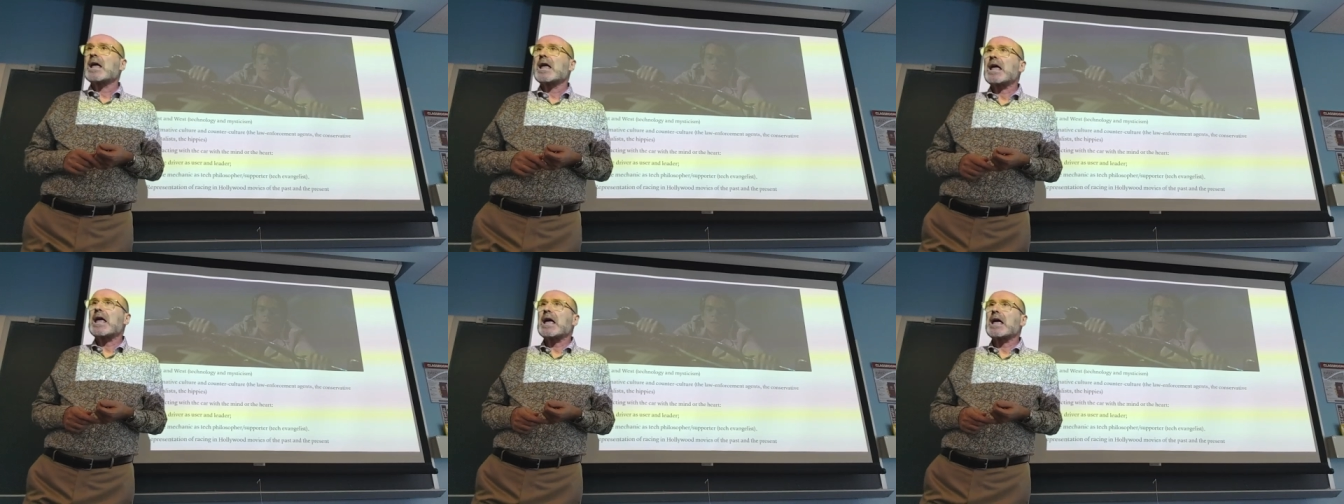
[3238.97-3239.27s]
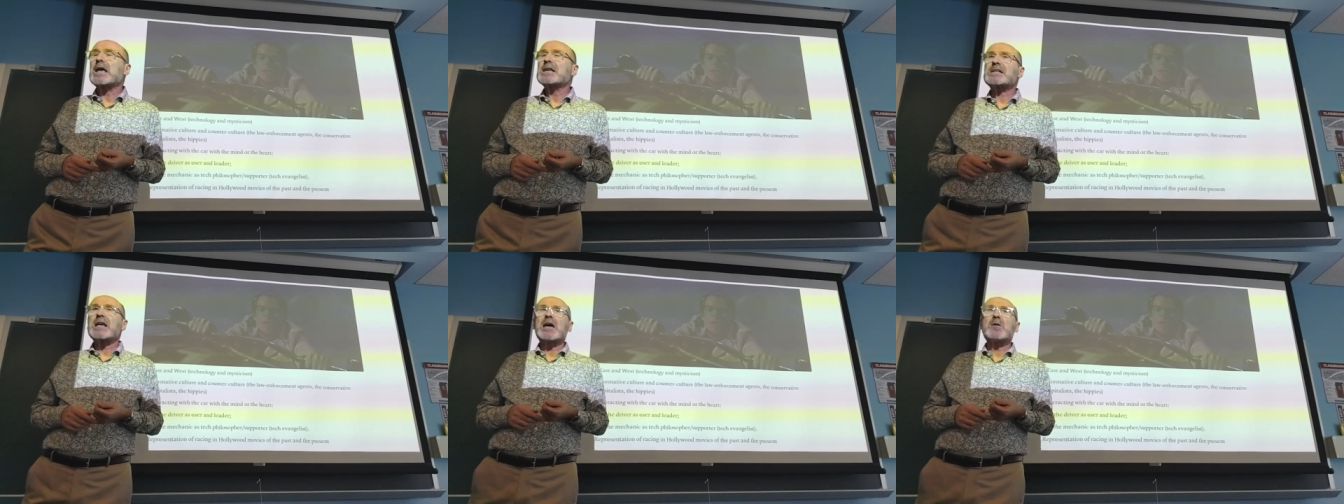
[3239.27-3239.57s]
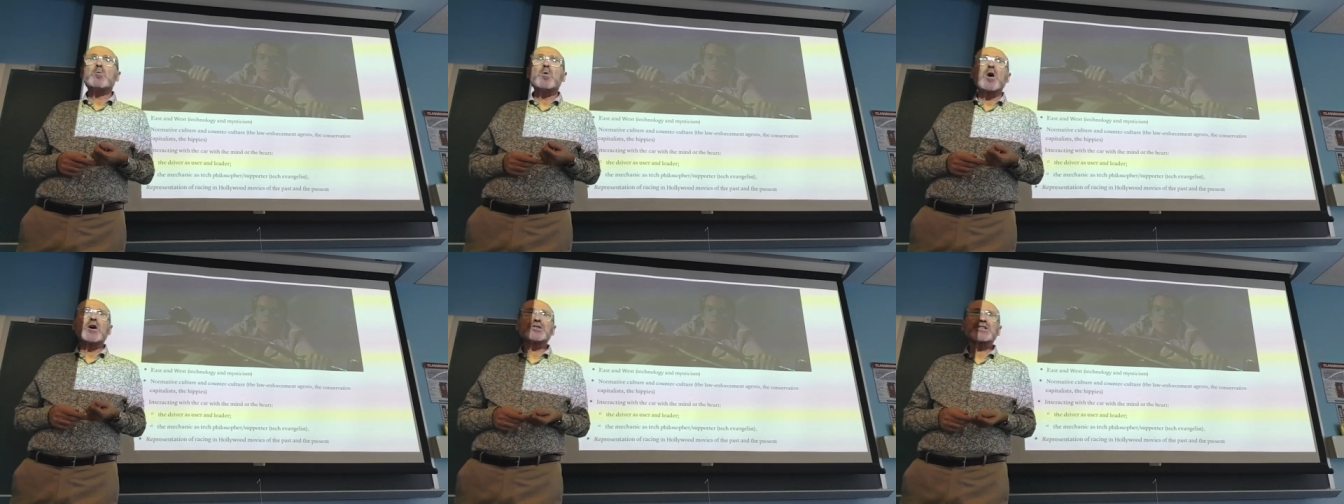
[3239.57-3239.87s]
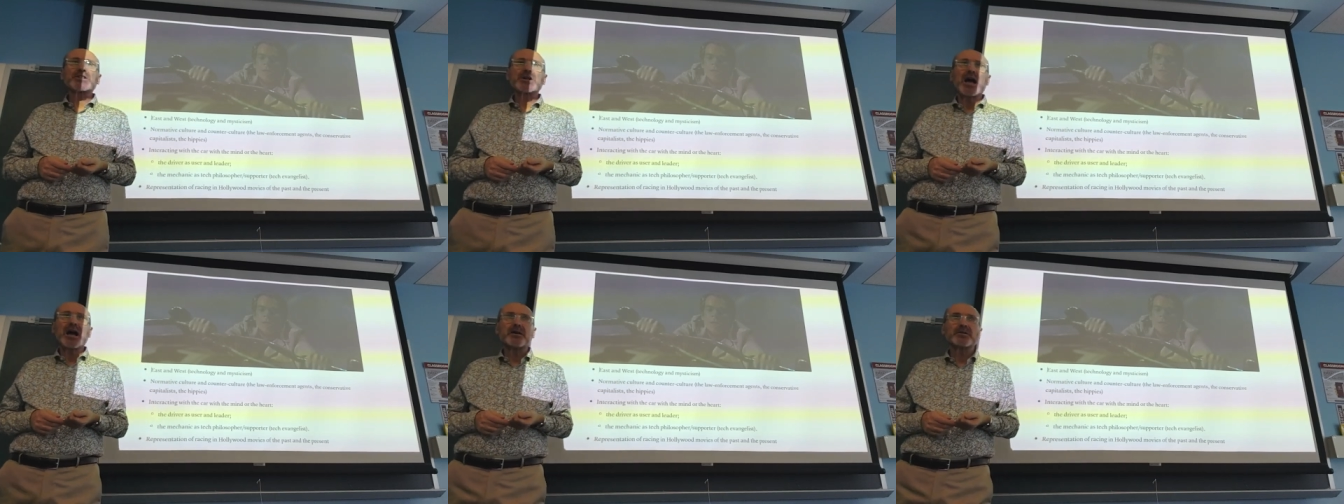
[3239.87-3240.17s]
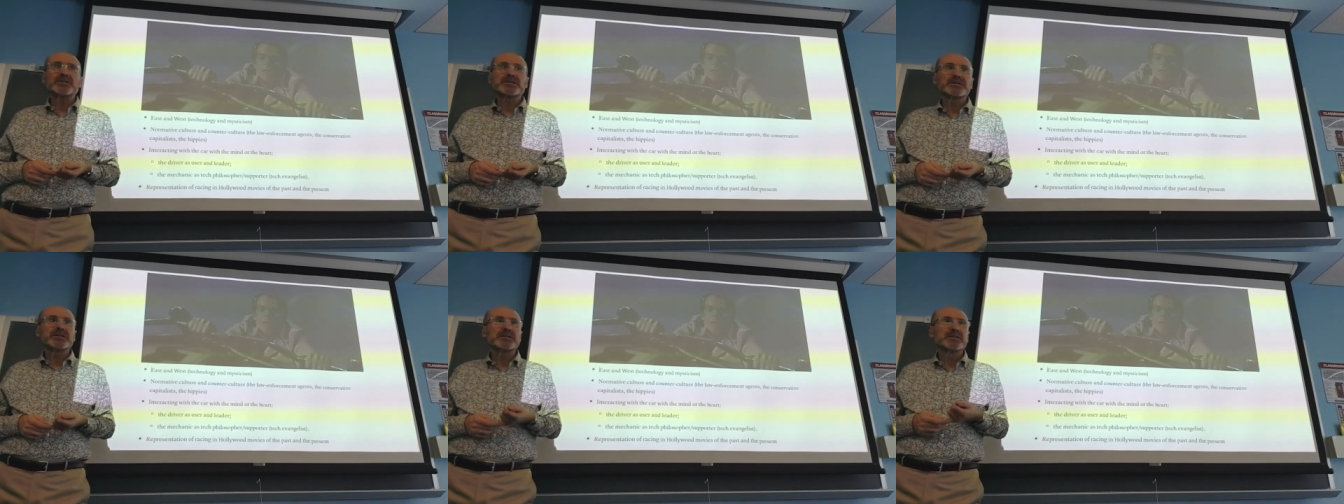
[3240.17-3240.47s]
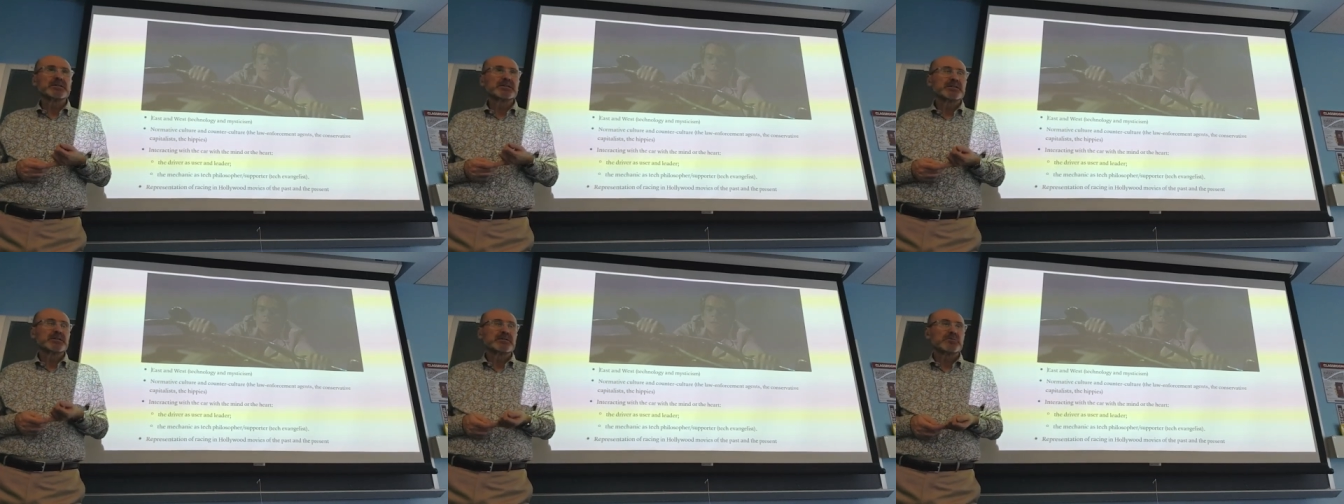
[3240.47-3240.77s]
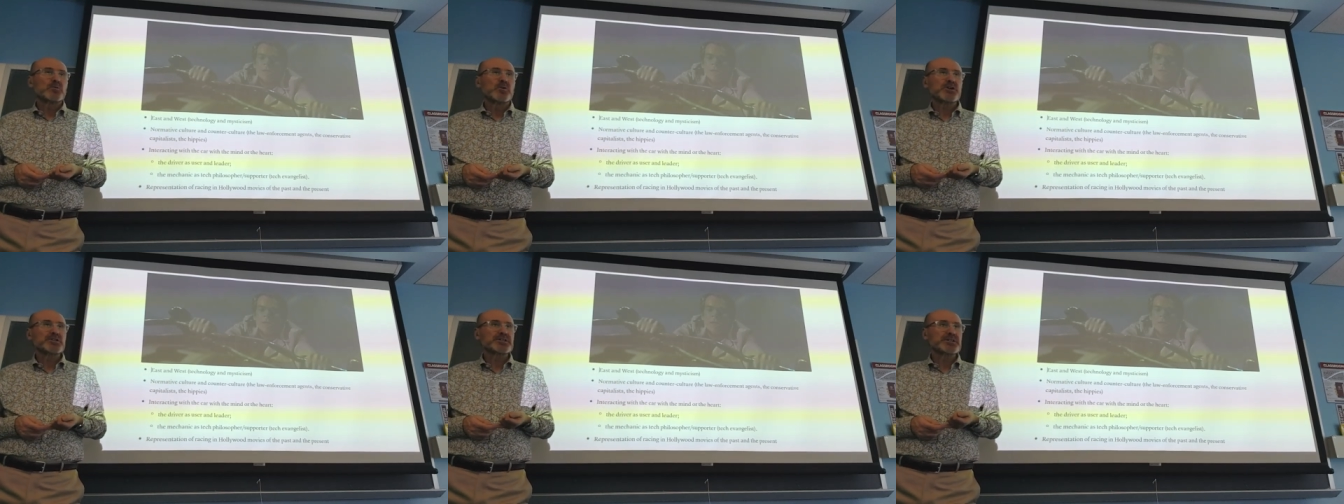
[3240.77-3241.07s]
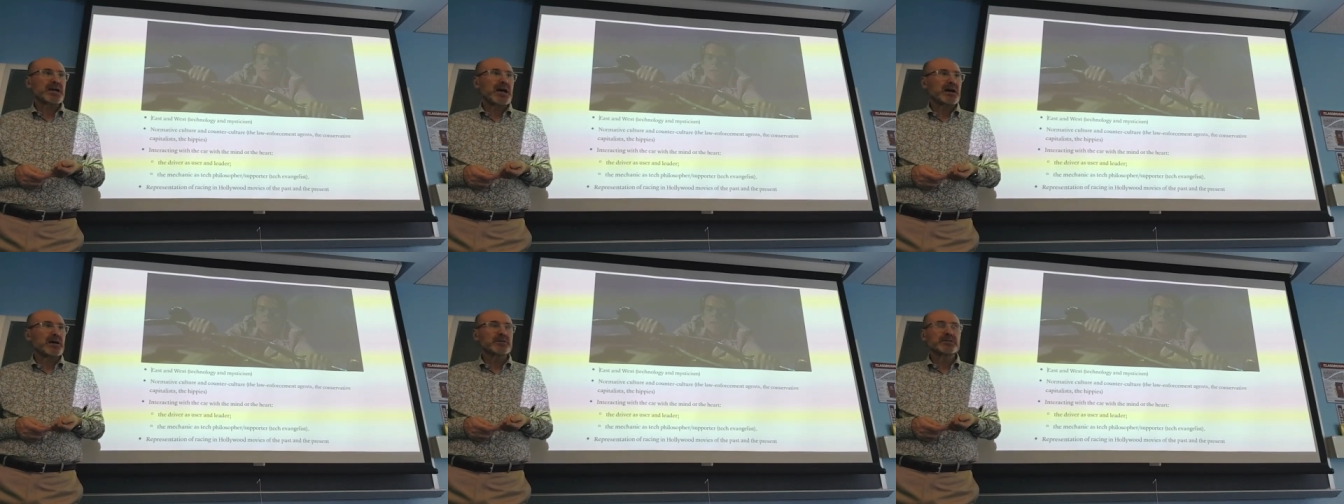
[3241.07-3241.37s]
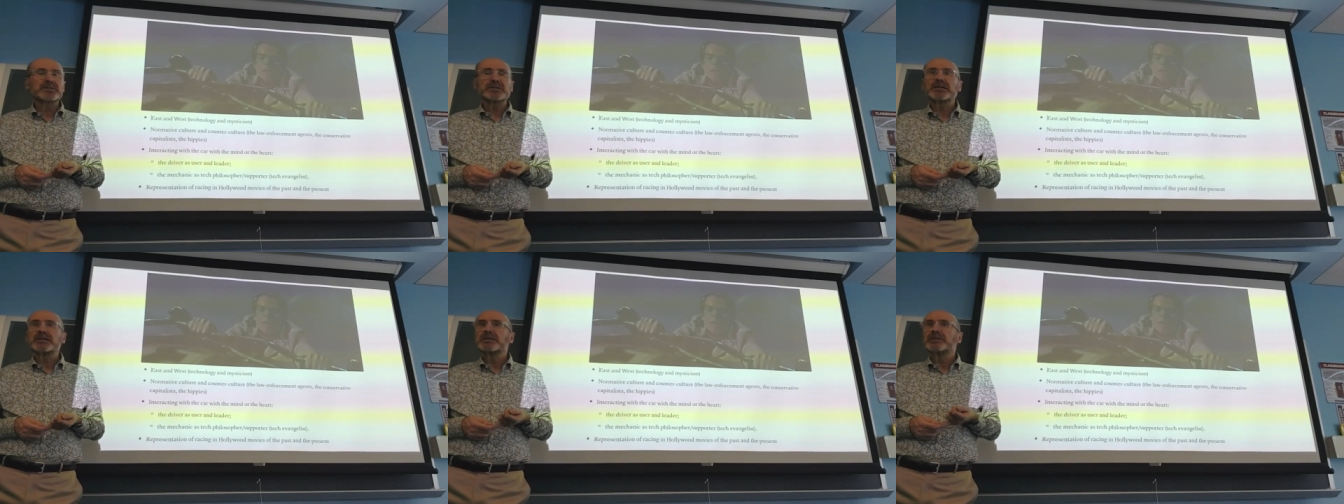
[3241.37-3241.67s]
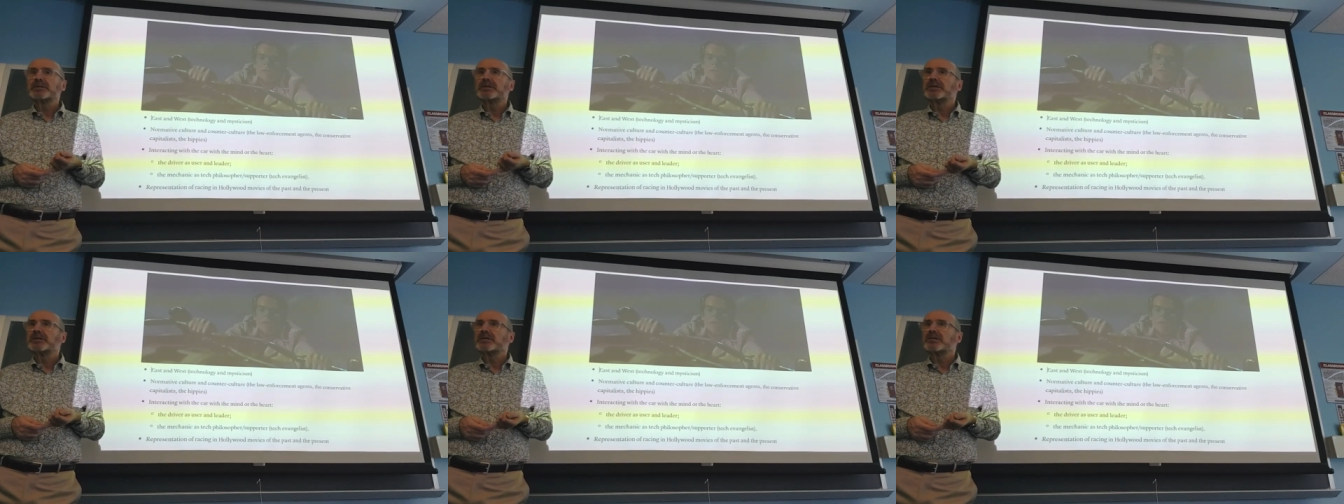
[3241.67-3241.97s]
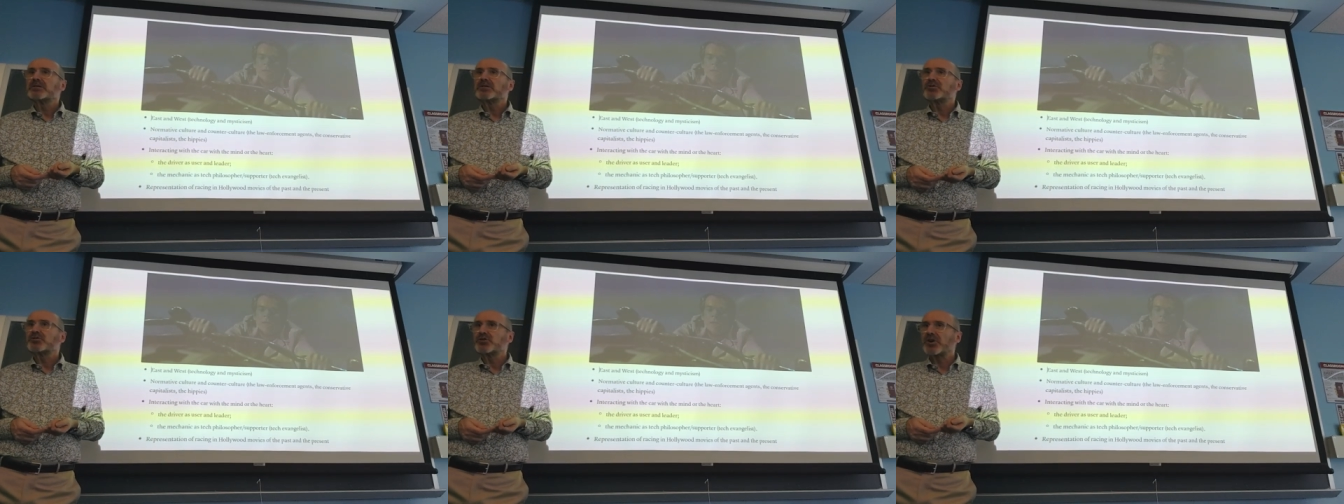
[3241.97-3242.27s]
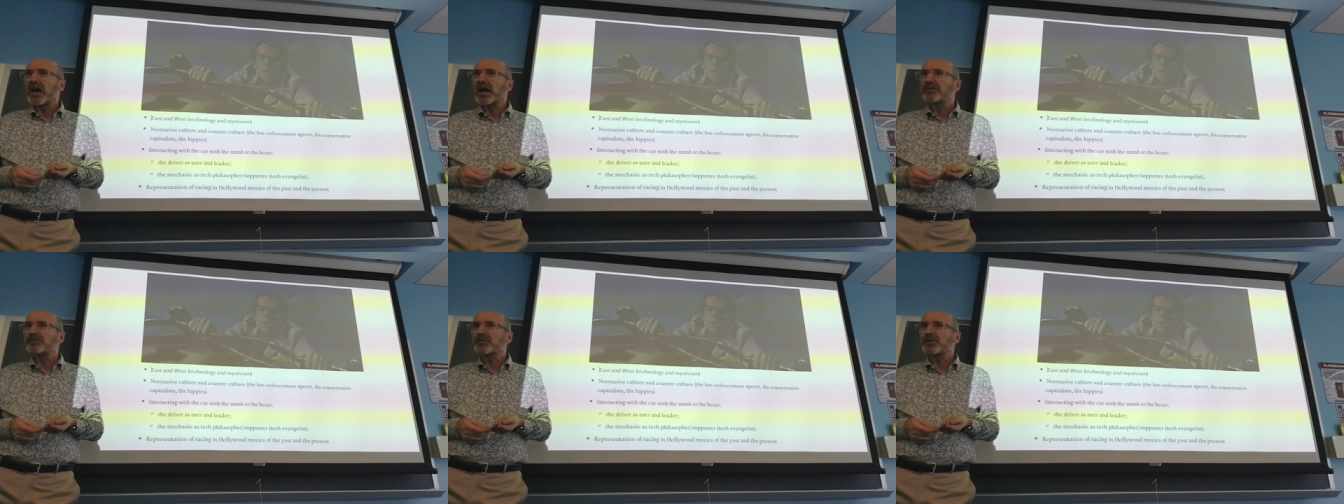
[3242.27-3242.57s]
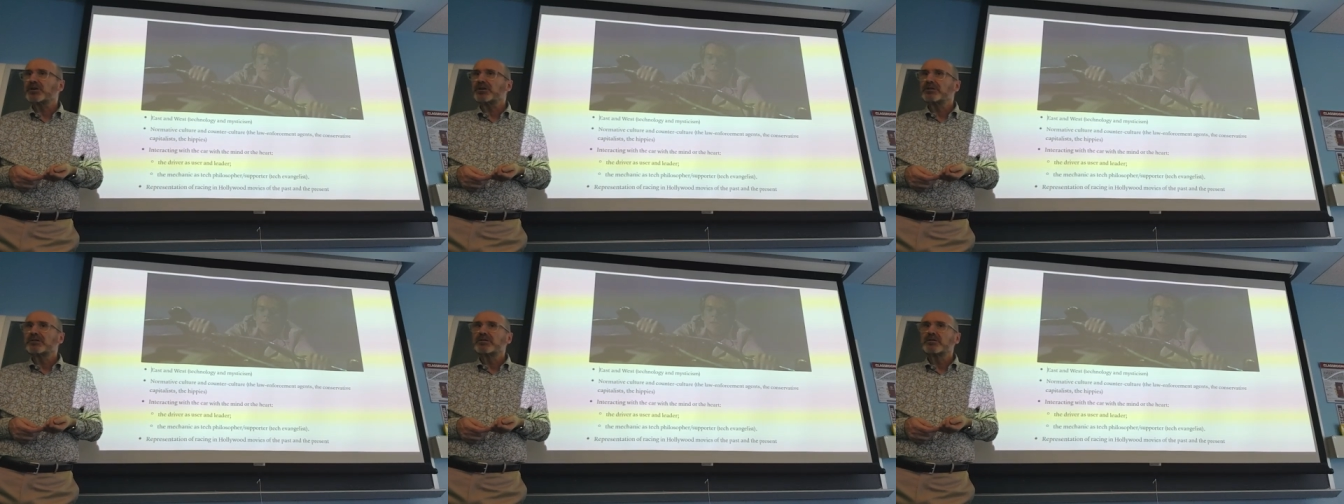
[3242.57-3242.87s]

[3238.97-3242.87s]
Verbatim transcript: is a washout, washed out driver